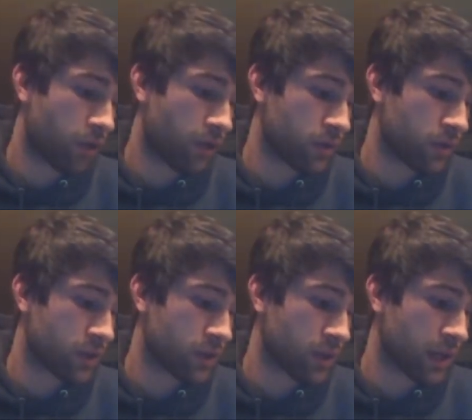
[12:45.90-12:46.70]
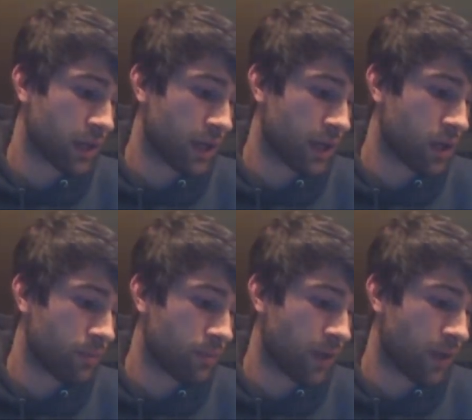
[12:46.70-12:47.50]
filters can get
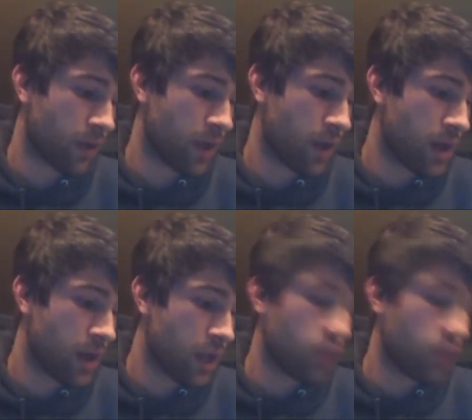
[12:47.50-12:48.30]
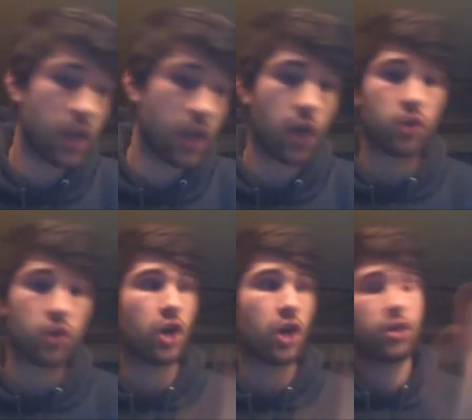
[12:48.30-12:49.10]
up you can get those
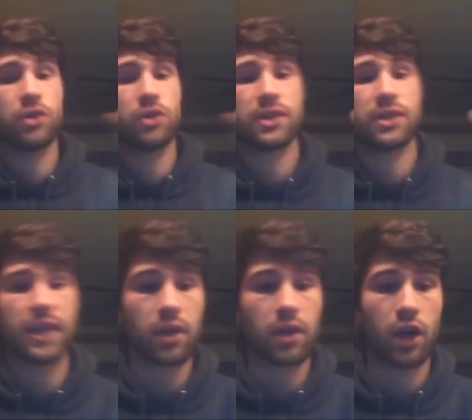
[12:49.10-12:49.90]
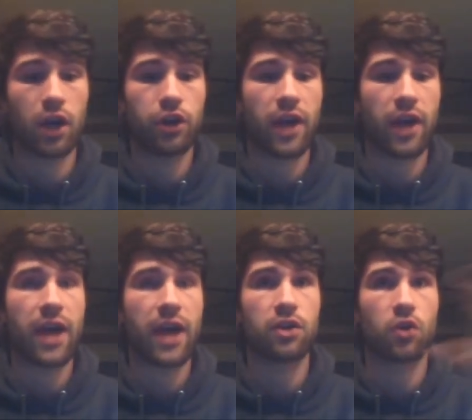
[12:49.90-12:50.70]
under sink like under your
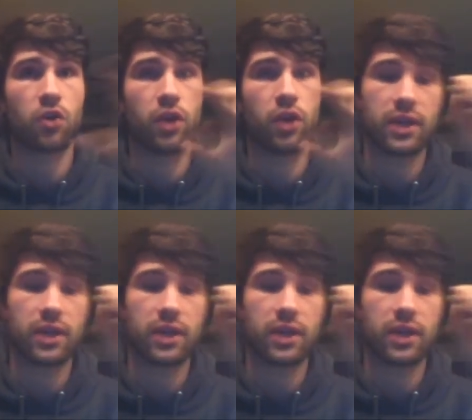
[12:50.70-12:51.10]
house or you can